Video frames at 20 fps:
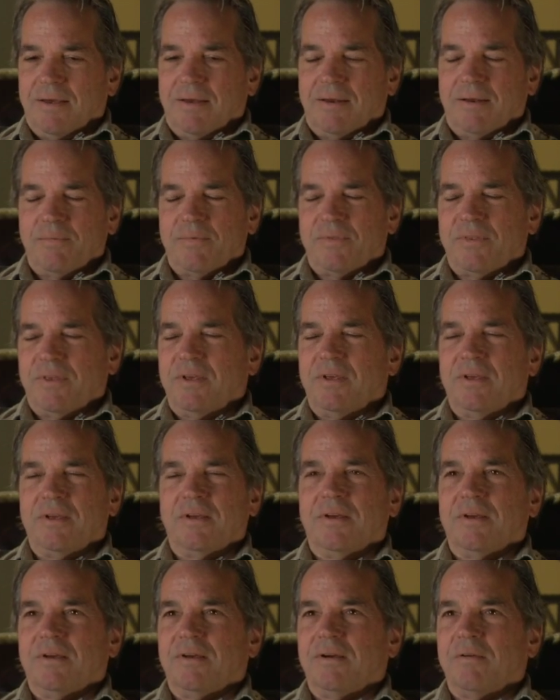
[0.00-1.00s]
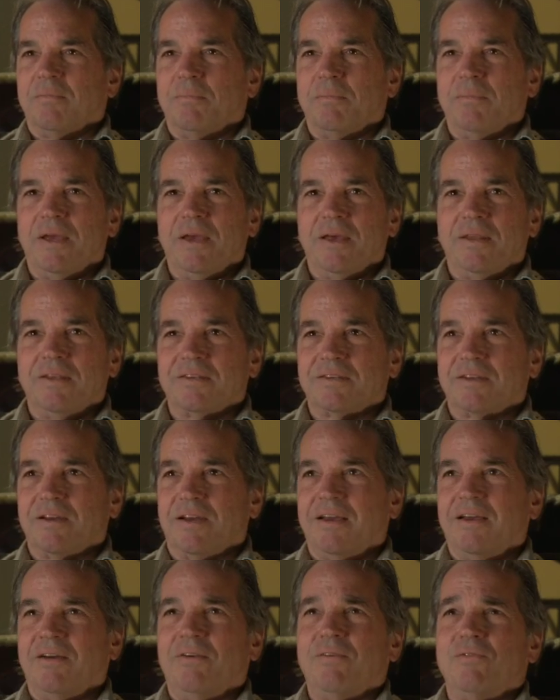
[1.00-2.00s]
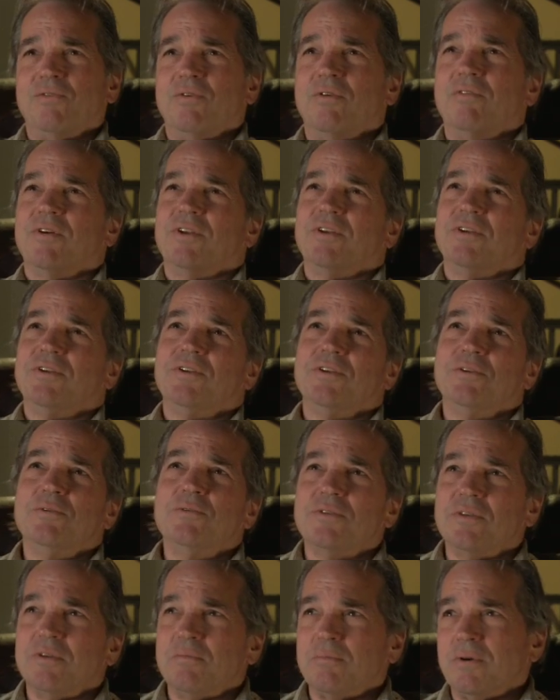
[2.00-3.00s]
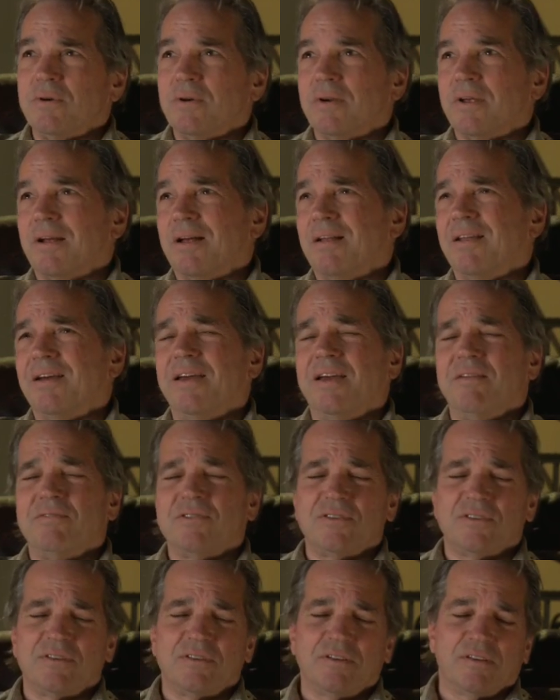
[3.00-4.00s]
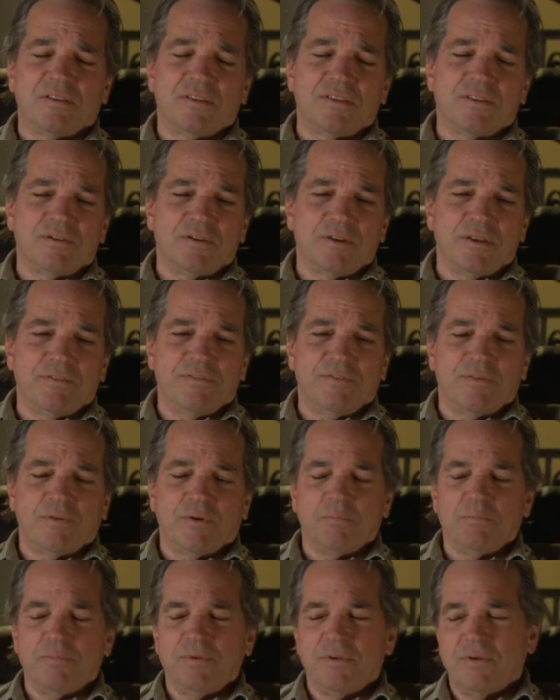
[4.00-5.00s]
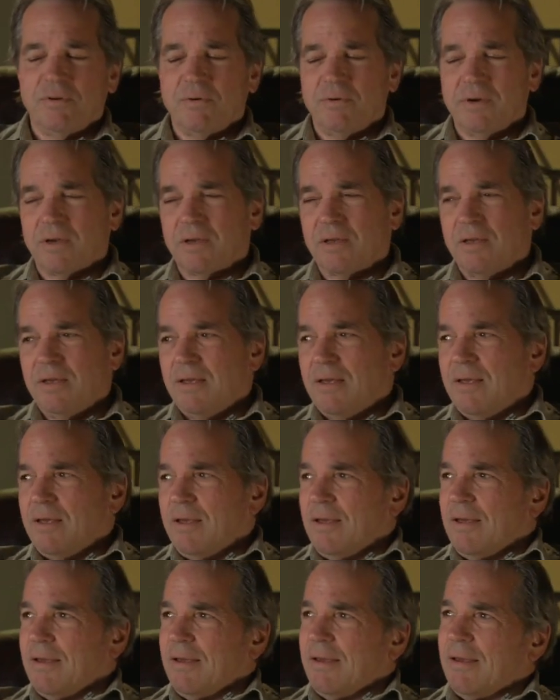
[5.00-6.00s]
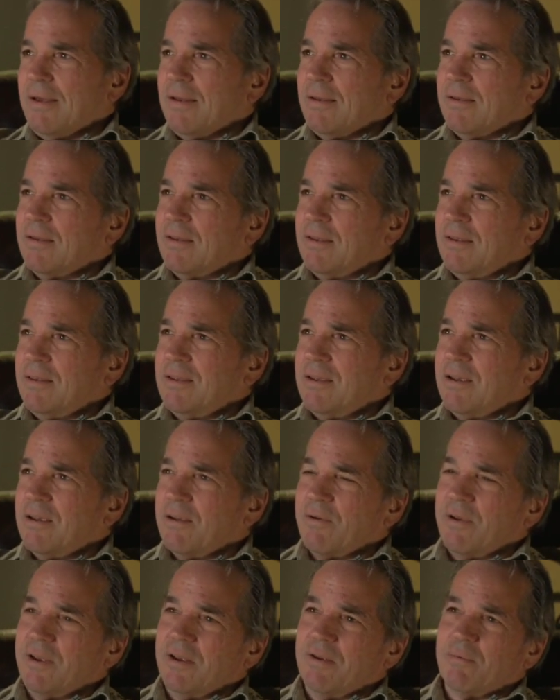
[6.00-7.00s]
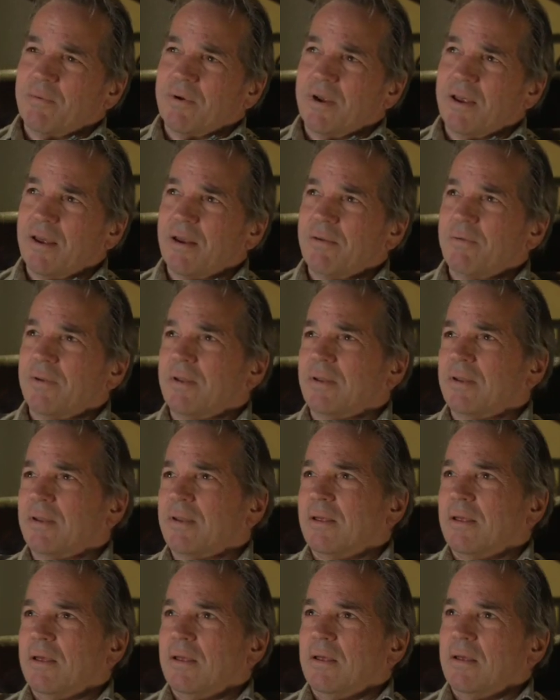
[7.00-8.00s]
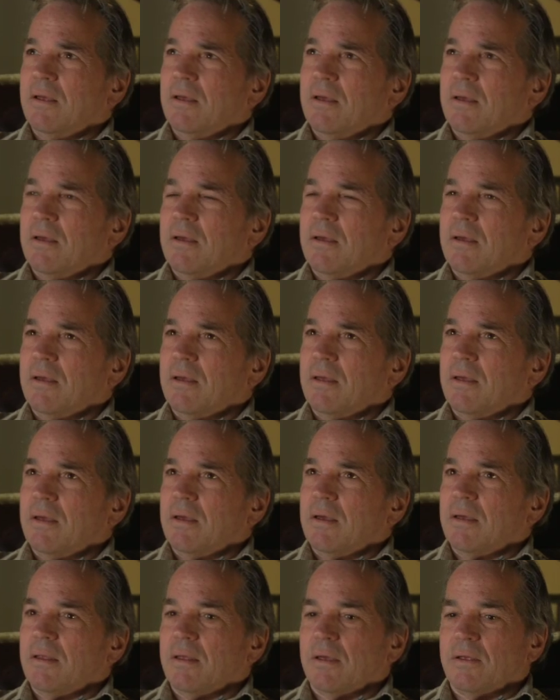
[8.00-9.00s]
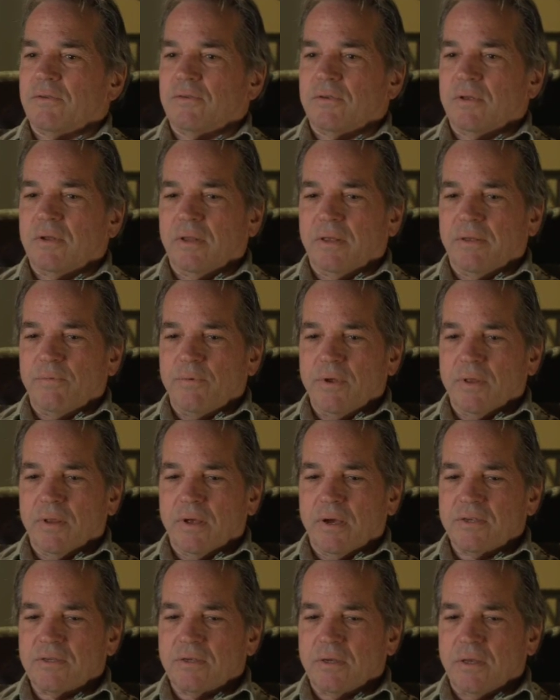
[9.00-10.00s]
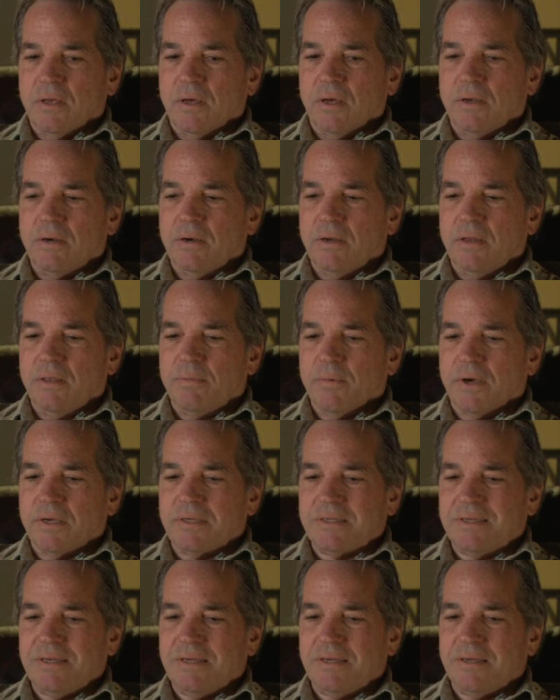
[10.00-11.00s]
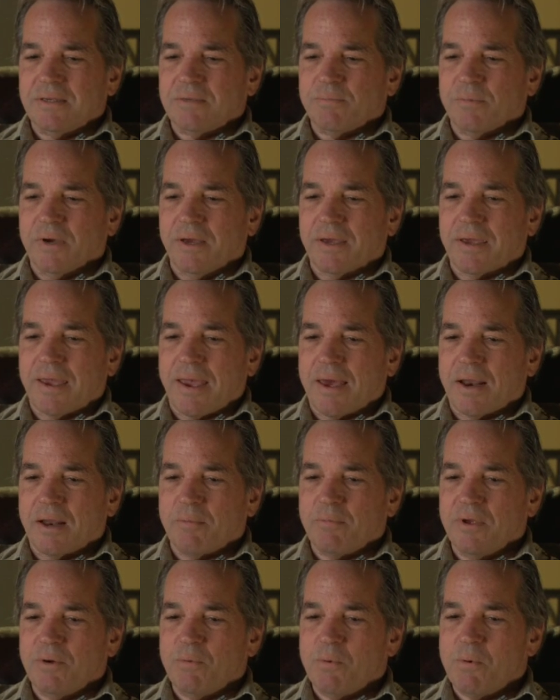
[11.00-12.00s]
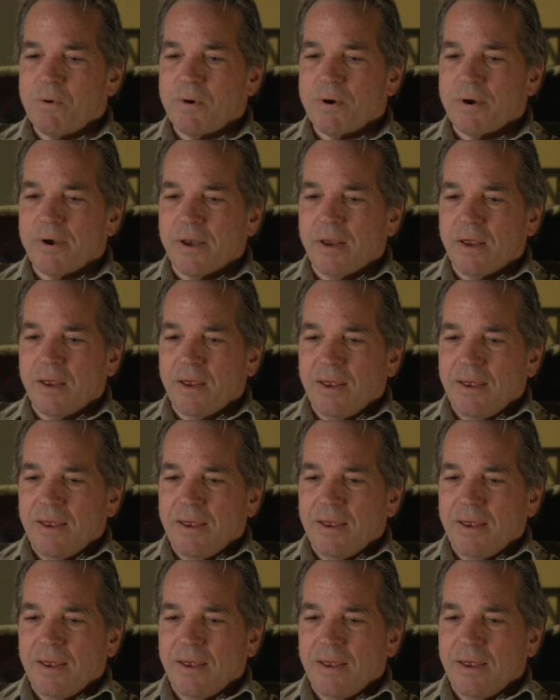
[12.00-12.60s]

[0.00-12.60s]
And I'm thinking, oh man, this guy drove a Duesenberg, and all I have is this little 34 Buick. And Cary Grant, and I suddenly realize underneath my seat is my Academy Award.